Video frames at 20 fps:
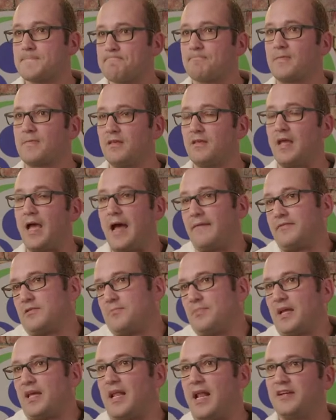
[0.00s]
you have to
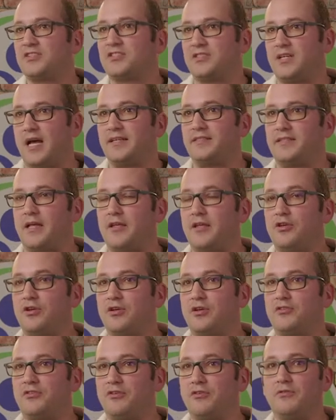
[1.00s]
pick an exercise that you
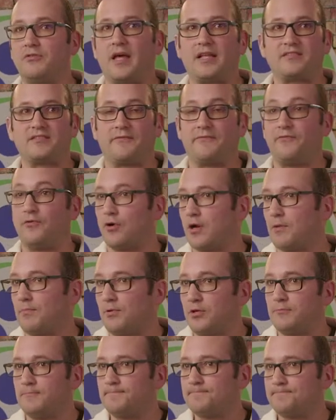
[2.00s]
can do that's
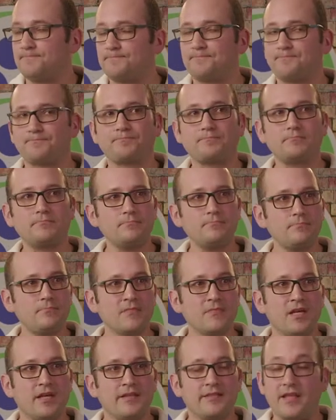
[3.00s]
affordable,
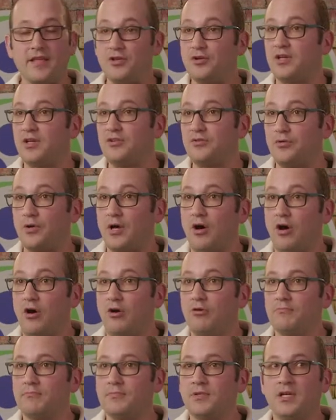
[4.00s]
that you can do at
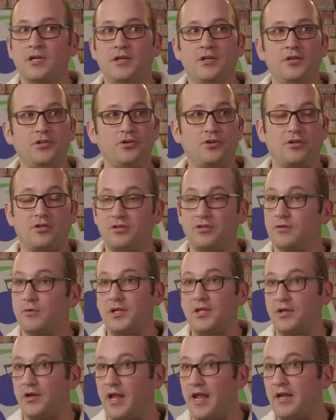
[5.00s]
home, you can do it when
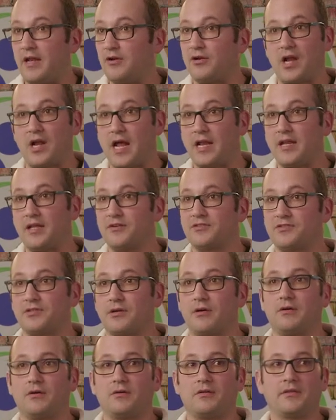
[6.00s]
you're 80 or 90 years
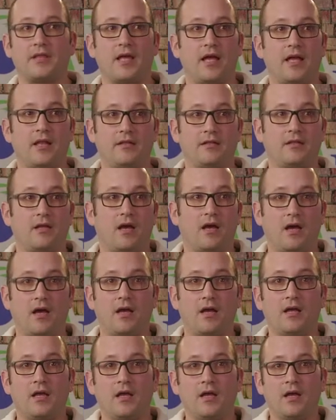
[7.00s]
old, that uh,
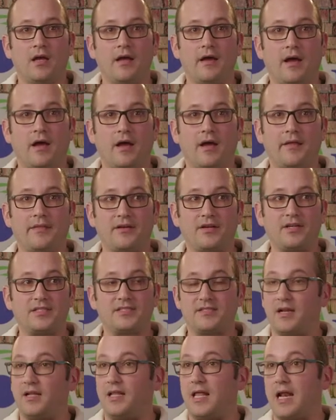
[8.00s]
uh, there
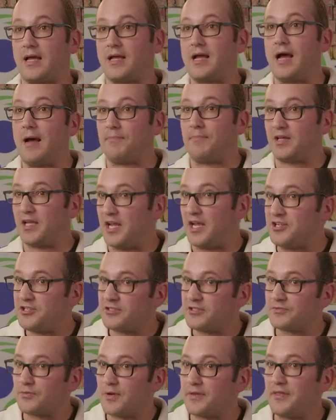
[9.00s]
isn't a lot of
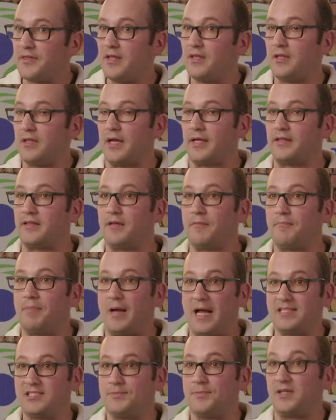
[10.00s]
complications with it, like the
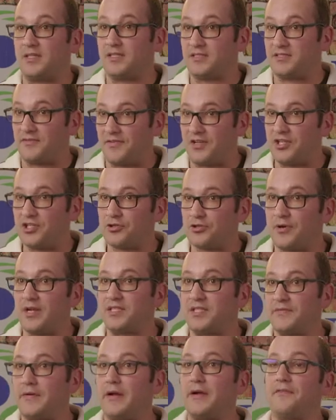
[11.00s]
possibilities of injury is
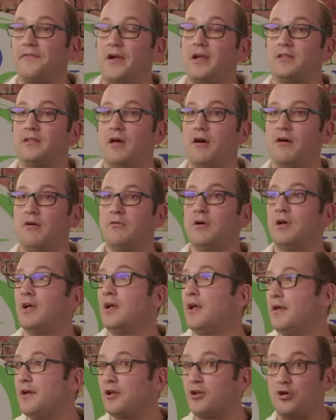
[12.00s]
very, very low.
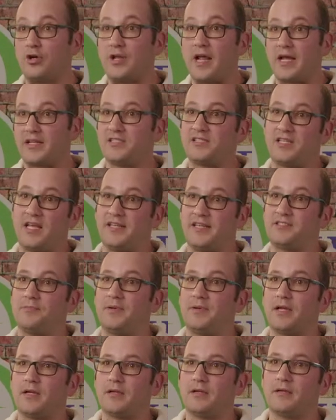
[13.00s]
Good exercise to
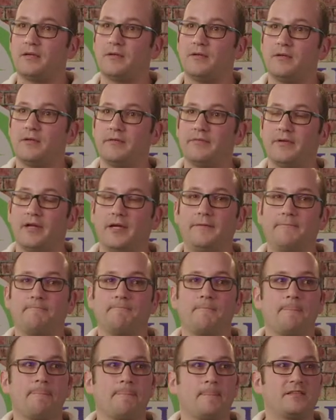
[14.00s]
pick, right?
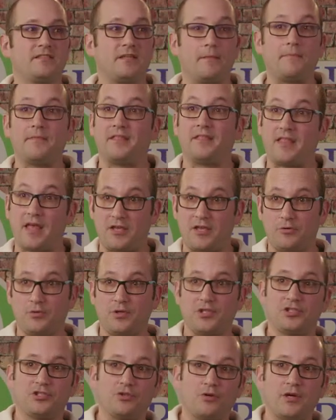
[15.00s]
Something that you
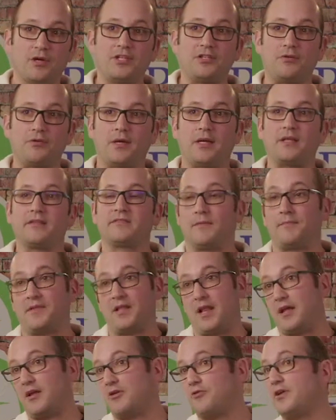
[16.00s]
enjoy doing, something
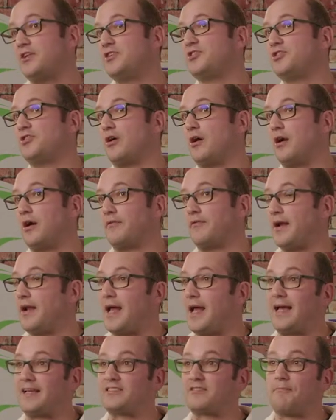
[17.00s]
that increases your heart rate,
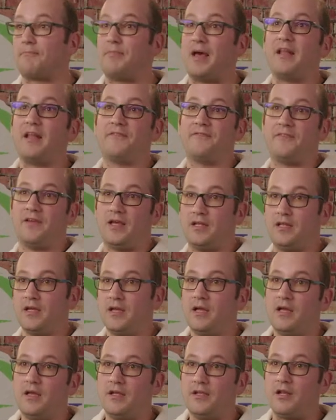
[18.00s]
has a benefit.
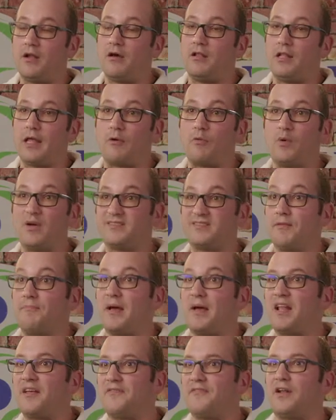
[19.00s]
You know, like what's the
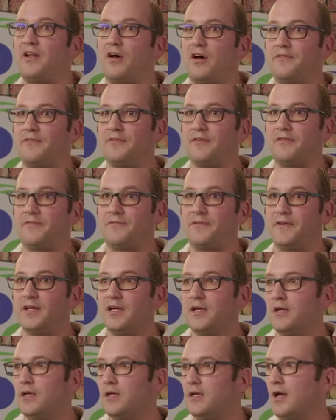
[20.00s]
benefit off of
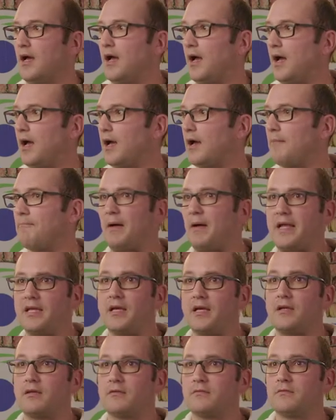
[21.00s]
uh,
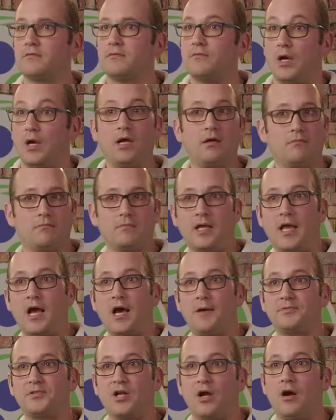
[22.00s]
biking? Well,
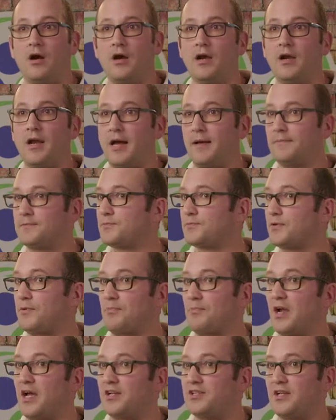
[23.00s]
helps the heart, helps with
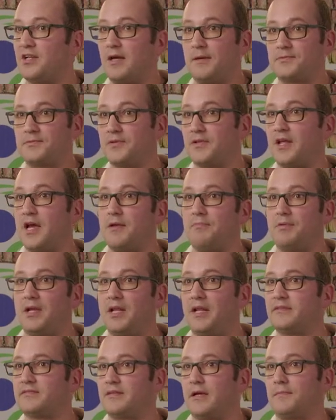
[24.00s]
depression, helps with
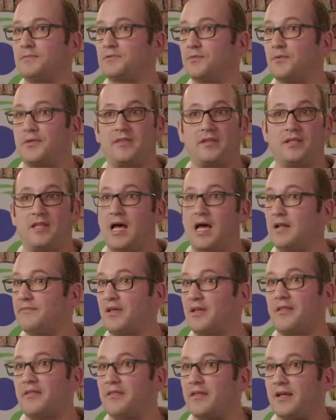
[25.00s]
diabetes, helps with a lot of
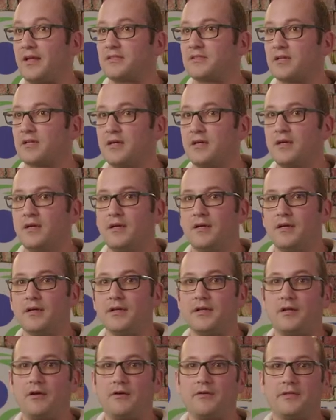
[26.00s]
other things. You
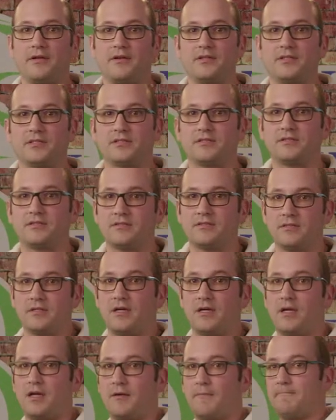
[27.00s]
know, there's,
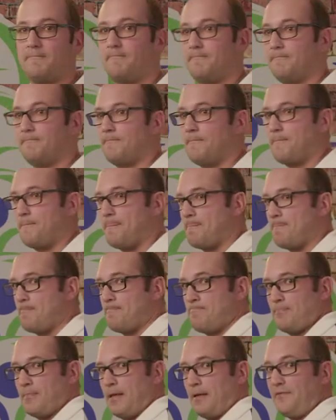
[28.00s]
um,
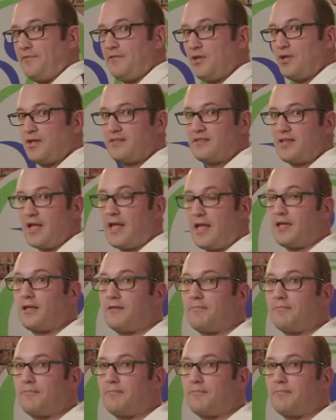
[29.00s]
I mean, if you could take